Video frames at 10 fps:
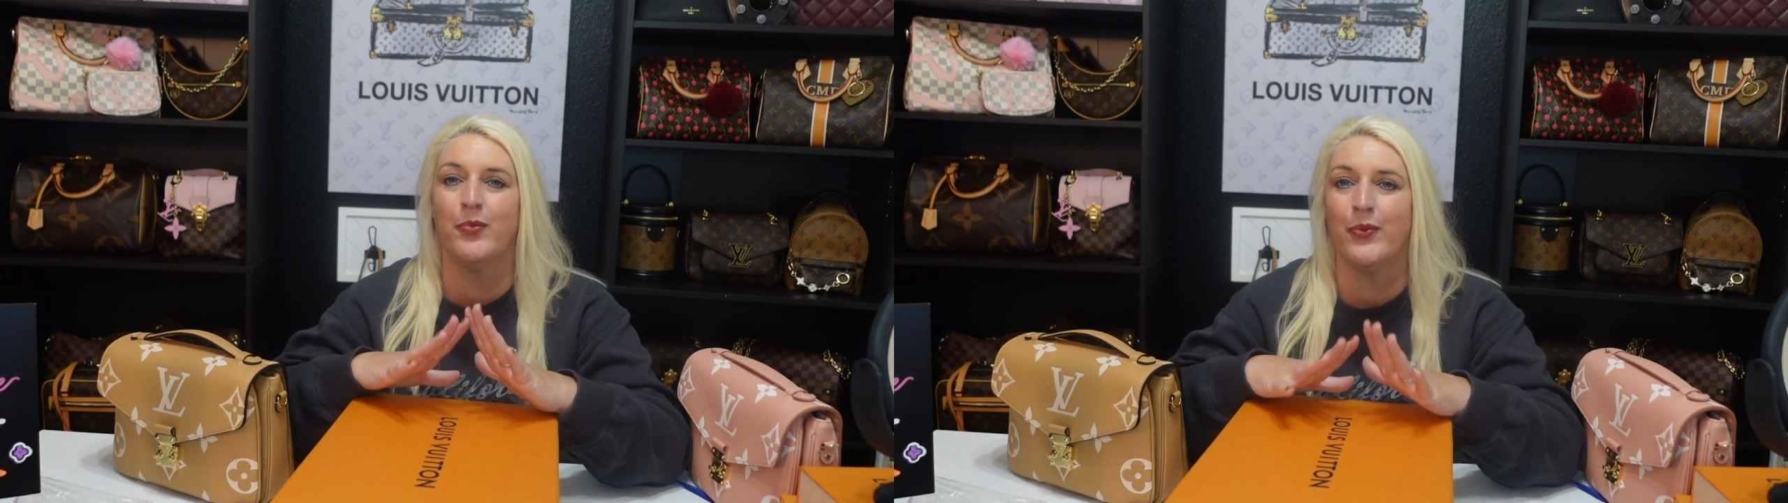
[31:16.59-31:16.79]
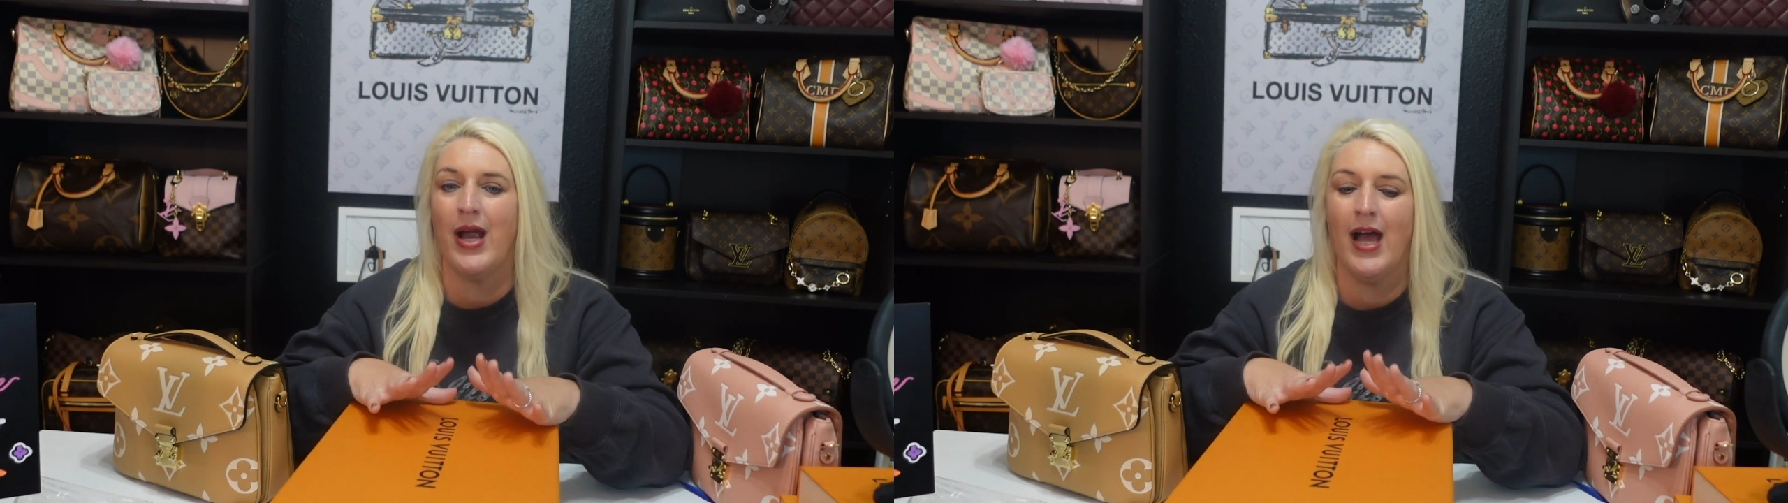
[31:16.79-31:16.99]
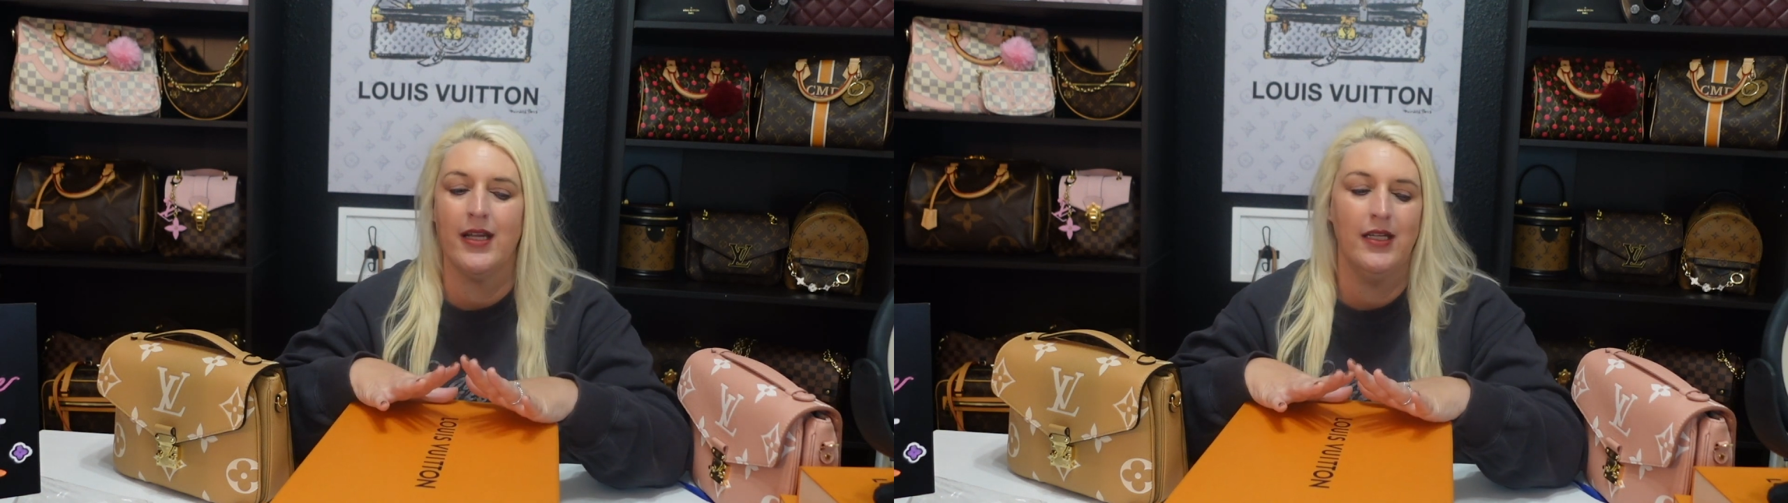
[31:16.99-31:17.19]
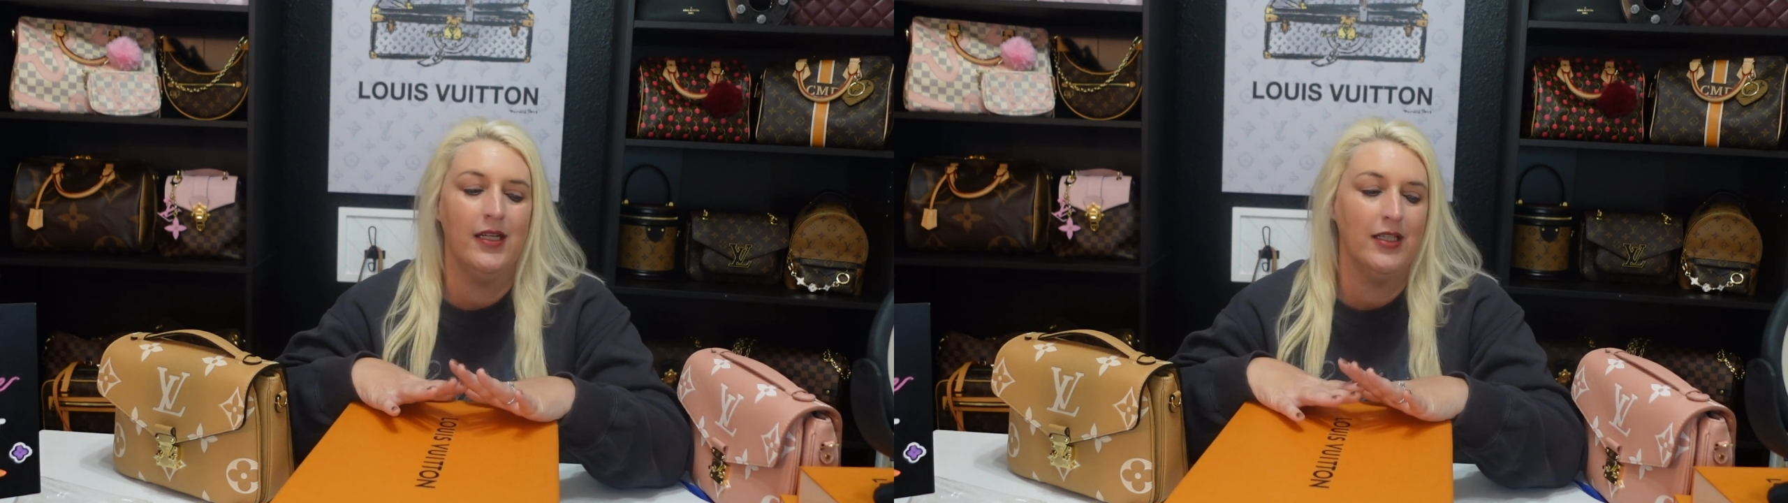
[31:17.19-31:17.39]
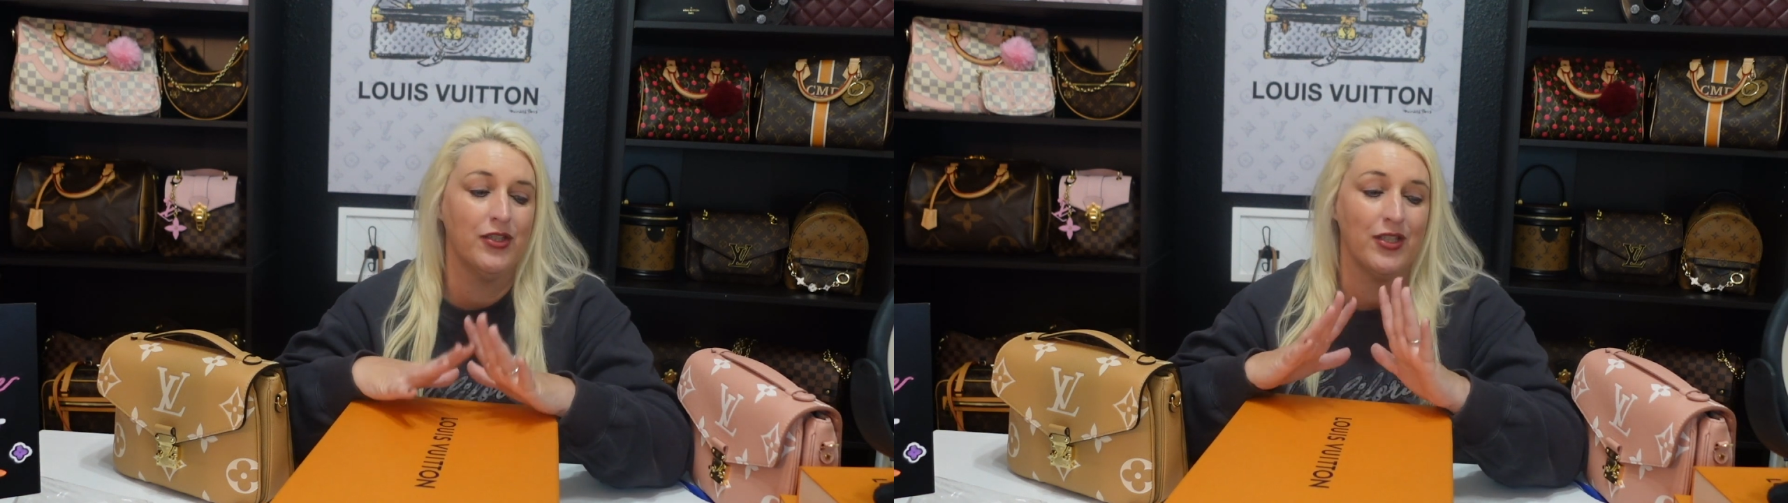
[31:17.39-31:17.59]

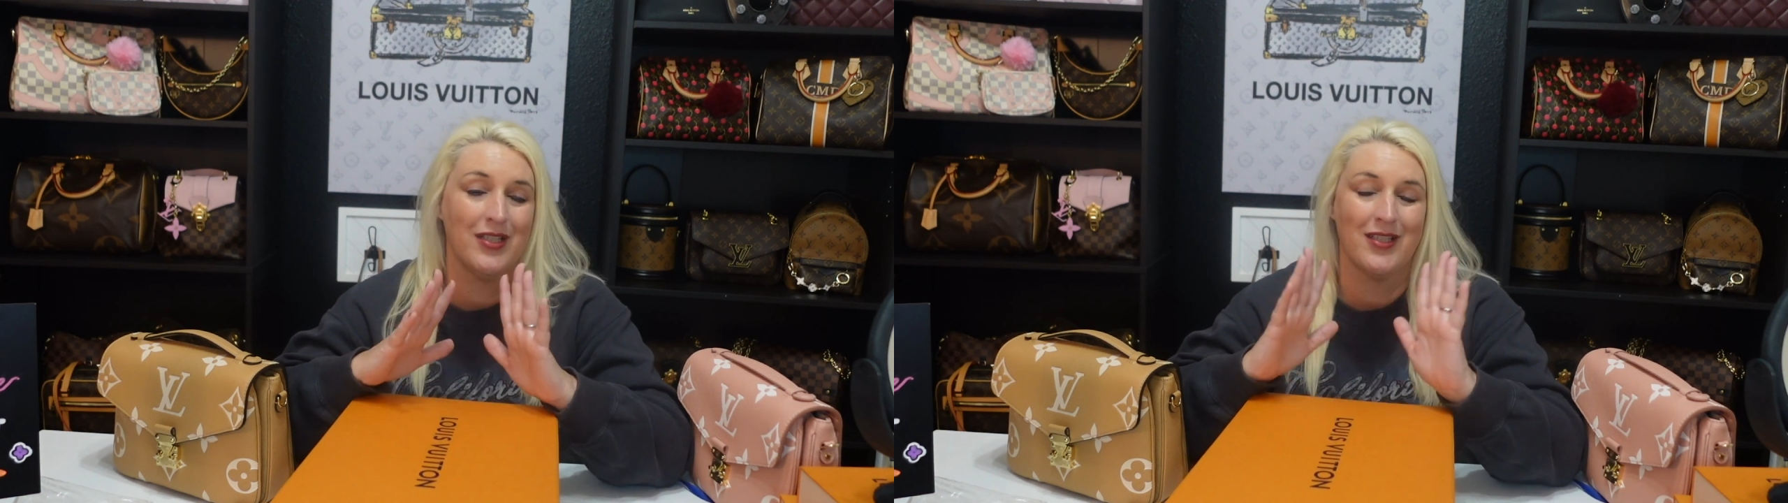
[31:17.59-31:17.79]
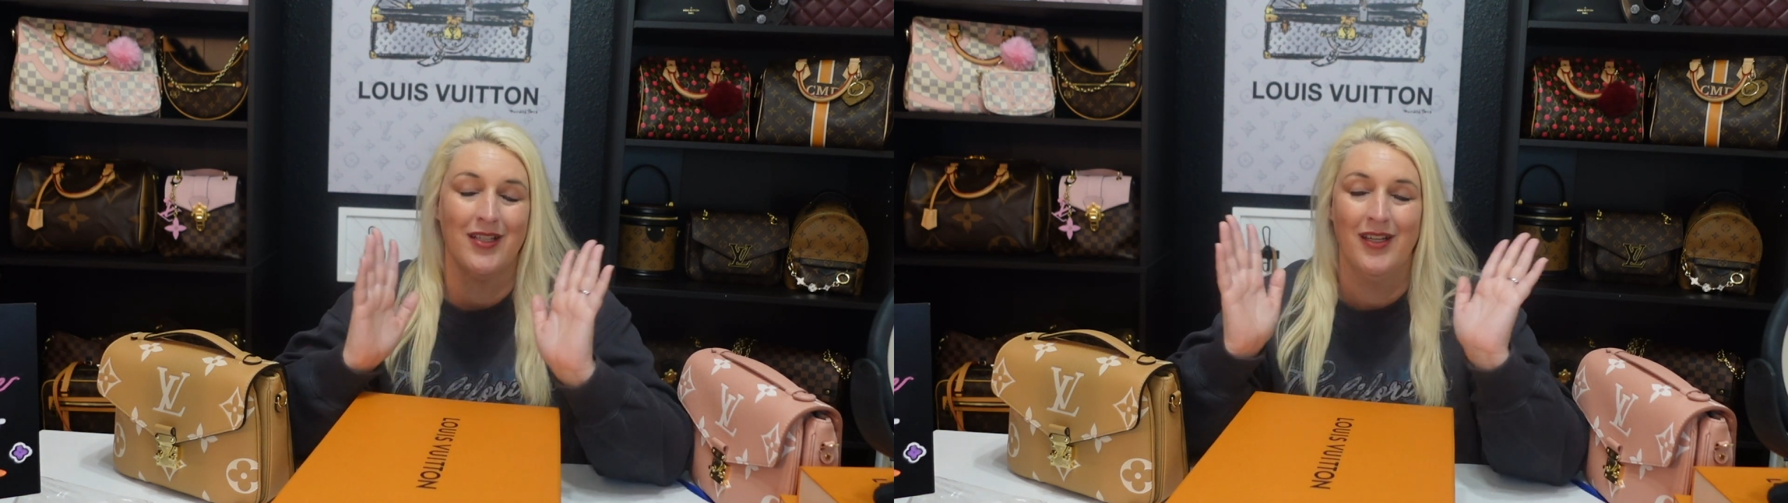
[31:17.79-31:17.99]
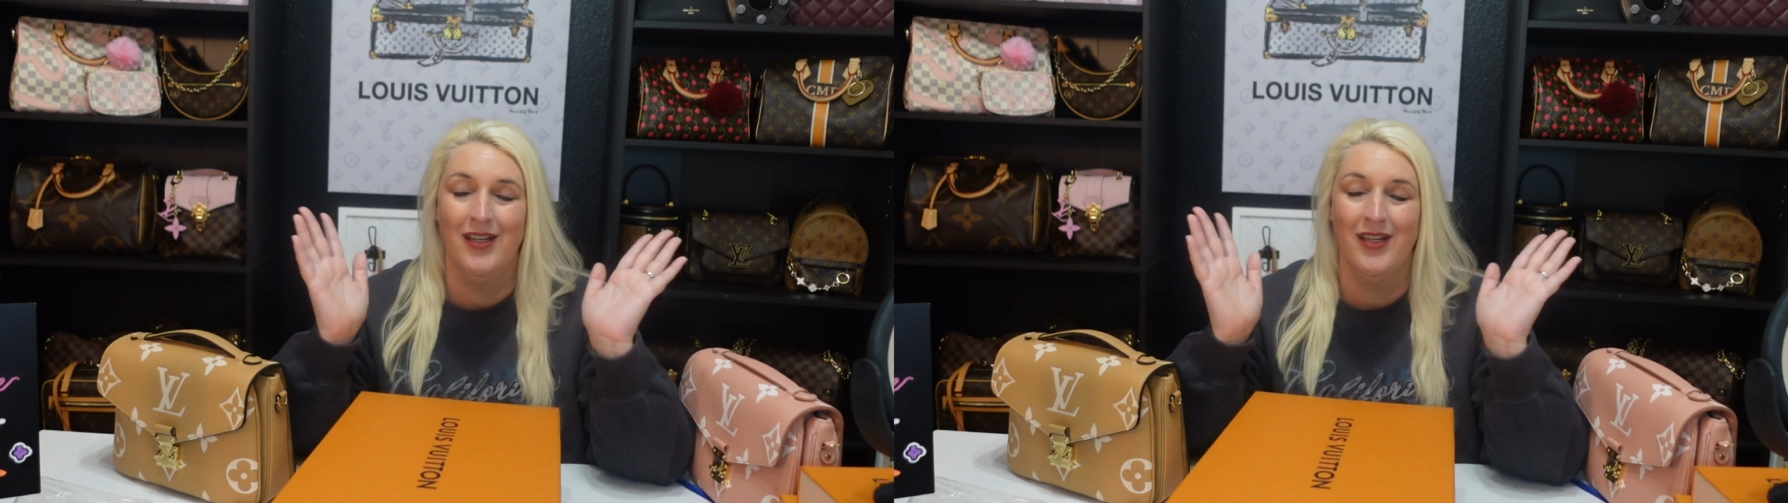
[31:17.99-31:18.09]
bragging and just,